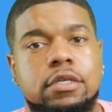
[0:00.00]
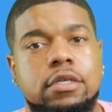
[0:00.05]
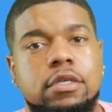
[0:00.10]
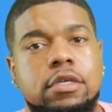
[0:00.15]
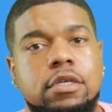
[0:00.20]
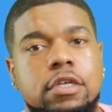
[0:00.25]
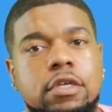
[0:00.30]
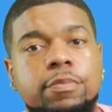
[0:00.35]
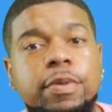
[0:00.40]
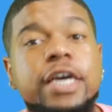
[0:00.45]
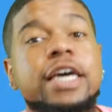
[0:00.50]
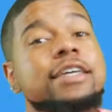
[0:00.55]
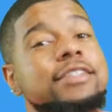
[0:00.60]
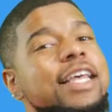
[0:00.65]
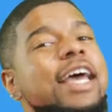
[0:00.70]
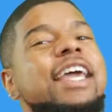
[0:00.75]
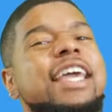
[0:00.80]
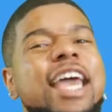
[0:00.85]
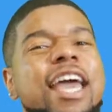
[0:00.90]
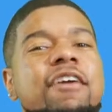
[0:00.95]
Because
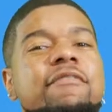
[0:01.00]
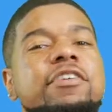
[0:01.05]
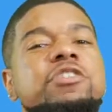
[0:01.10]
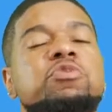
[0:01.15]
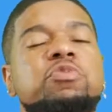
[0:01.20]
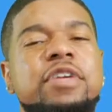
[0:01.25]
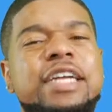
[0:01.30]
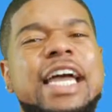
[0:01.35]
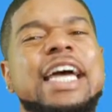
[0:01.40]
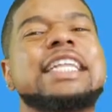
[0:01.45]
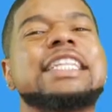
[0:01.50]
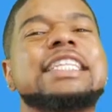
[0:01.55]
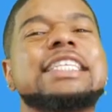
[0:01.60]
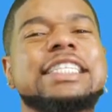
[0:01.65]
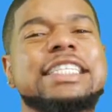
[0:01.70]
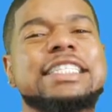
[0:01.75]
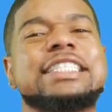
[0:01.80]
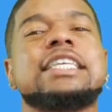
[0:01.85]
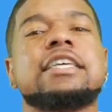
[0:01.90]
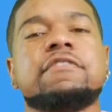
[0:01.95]
that gave us
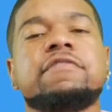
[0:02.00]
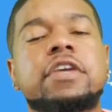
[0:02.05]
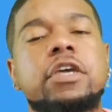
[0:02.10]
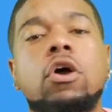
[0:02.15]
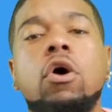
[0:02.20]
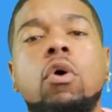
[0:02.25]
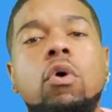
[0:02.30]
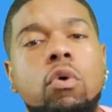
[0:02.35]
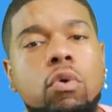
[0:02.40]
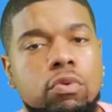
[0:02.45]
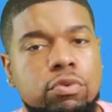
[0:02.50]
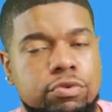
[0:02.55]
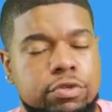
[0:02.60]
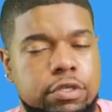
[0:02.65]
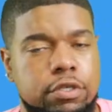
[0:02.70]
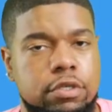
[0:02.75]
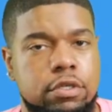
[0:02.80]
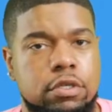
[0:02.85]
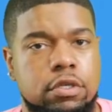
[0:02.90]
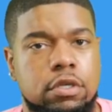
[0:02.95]
reality TV gold.
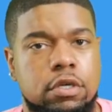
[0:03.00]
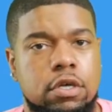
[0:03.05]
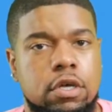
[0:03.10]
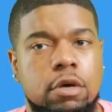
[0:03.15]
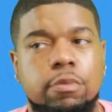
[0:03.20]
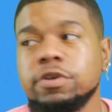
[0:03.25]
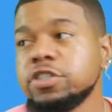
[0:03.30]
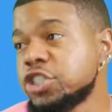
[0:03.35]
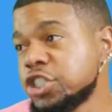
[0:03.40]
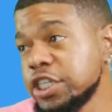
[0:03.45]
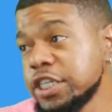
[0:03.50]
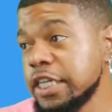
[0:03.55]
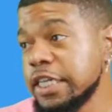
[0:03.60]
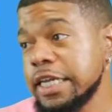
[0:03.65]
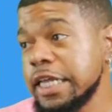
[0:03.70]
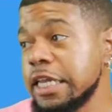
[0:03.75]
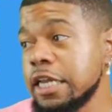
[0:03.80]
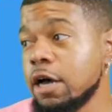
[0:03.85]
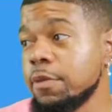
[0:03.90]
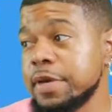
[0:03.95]
But she didn't
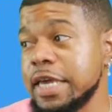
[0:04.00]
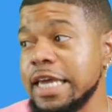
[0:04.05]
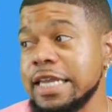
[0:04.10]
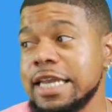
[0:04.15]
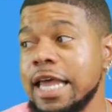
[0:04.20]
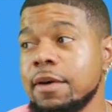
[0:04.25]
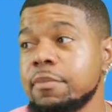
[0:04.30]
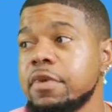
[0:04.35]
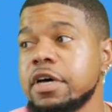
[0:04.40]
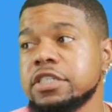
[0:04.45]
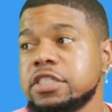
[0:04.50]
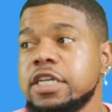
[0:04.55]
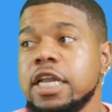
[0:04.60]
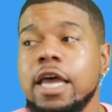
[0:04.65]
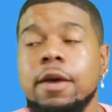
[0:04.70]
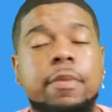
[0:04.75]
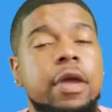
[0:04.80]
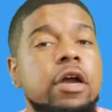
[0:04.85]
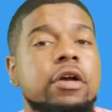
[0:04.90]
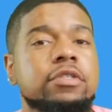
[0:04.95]
end up getting that much
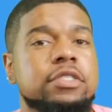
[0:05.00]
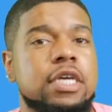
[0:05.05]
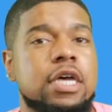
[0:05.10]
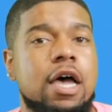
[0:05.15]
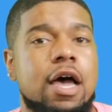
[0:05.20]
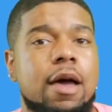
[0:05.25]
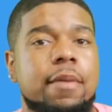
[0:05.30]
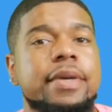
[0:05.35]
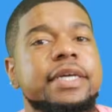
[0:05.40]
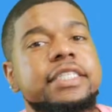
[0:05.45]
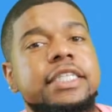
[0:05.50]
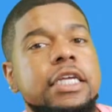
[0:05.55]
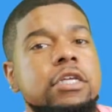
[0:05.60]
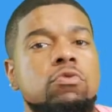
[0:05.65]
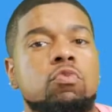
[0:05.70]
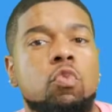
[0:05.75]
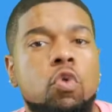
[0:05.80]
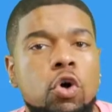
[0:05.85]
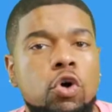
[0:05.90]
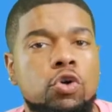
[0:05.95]
damn airtime. It
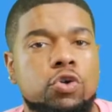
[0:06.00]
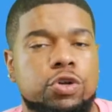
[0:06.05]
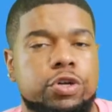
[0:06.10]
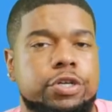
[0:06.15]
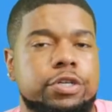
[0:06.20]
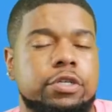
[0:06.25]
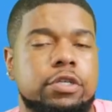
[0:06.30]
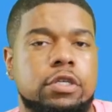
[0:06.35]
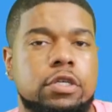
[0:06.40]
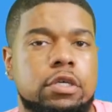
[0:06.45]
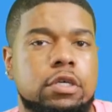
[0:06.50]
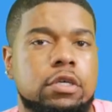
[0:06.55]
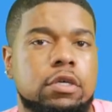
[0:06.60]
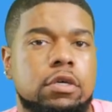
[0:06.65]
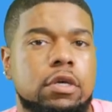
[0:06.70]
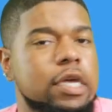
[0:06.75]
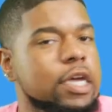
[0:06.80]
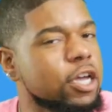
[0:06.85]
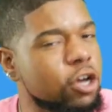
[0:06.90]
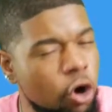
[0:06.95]
didn't work.
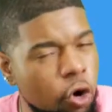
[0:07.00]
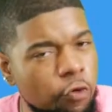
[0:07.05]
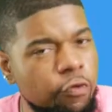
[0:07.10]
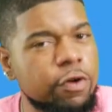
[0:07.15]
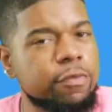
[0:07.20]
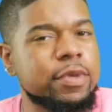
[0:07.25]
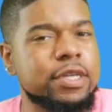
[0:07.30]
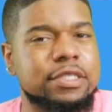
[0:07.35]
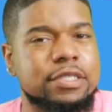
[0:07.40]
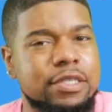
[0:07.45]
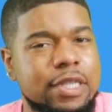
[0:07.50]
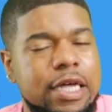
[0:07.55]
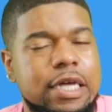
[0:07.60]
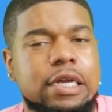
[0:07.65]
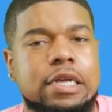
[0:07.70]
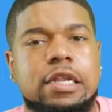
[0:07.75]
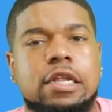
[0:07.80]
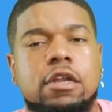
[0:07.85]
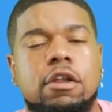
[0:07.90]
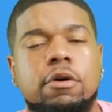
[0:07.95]
And COVID messed a lot of
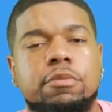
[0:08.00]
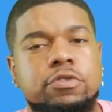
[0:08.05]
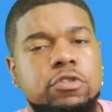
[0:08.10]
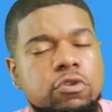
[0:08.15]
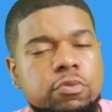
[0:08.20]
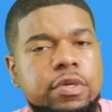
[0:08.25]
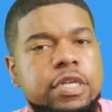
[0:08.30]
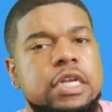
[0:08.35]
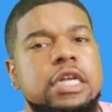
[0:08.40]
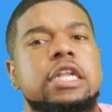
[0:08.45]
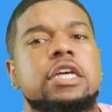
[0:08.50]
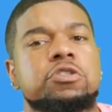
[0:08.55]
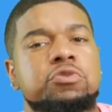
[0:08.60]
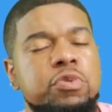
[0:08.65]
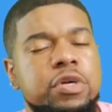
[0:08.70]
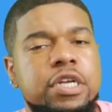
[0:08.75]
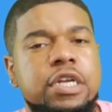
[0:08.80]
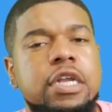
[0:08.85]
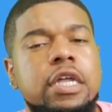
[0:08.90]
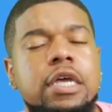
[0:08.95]
that up too. But it is
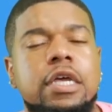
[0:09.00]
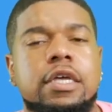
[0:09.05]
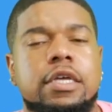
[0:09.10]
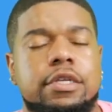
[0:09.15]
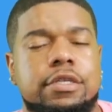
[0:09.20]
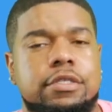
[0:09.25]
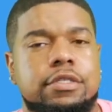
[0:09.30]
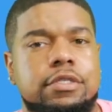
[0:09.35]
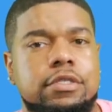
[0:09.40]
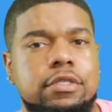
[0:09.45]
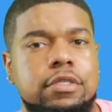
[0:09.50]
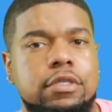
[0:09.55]
what it is.